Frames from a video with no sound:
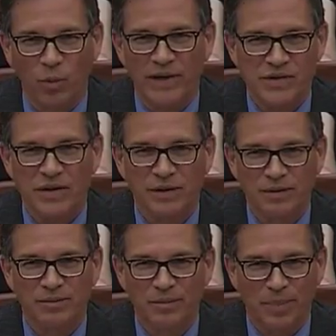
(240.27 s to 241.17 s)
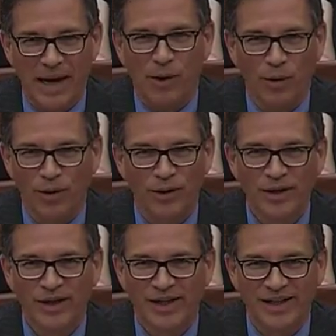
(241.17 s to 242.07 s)
wasted power
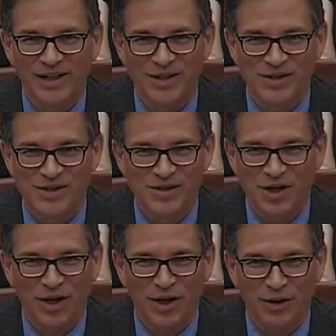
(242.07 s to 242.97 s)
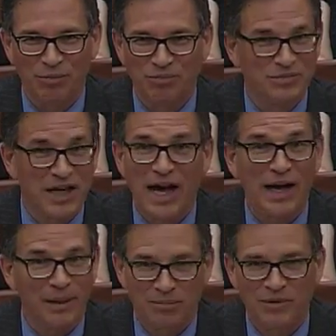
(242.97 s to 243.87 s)
is
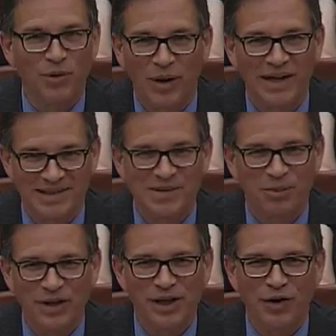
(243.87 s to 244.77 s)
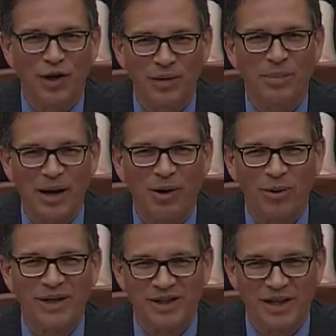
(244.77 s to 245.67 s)
time to us. We need all the power
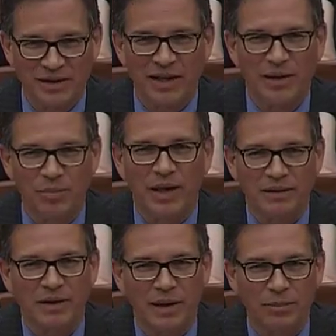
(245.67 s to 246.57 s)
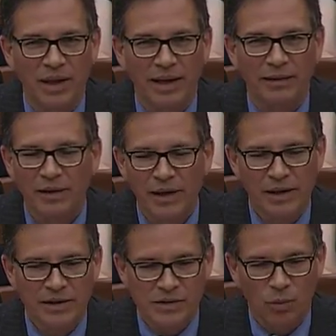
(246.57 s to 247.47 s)
we can get to keep that time down.
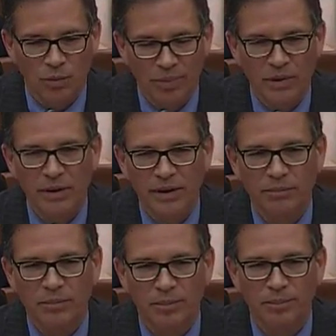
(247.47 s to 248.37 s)
So we're building,